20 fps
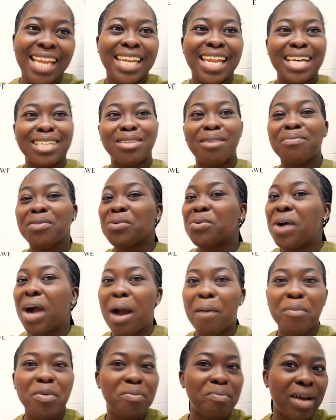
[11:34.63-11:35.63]
like something will
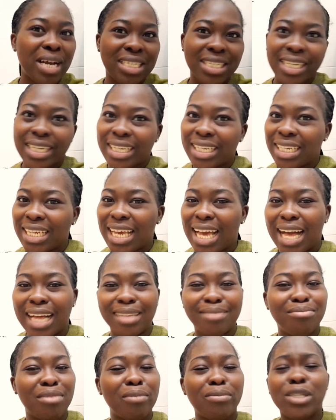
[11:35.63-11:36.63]
happen magically
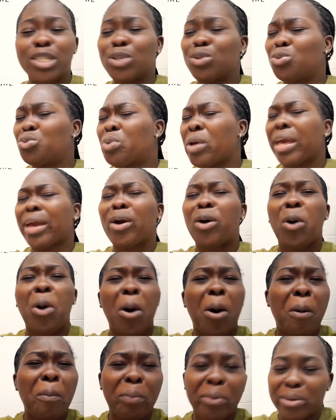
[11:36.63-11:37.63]
and maybe she'll wake
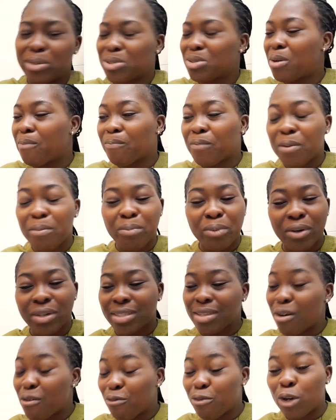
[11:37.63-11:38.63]
up or something
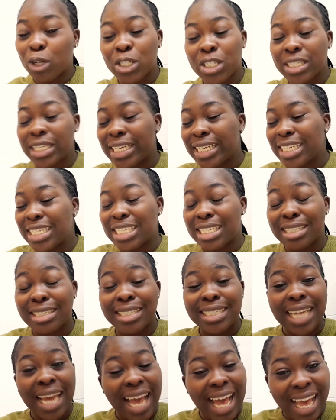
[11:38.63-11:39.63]
but unfortunately she
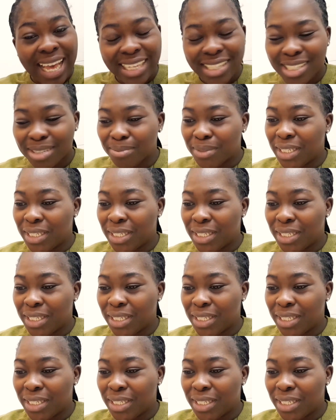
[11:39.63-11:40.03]
died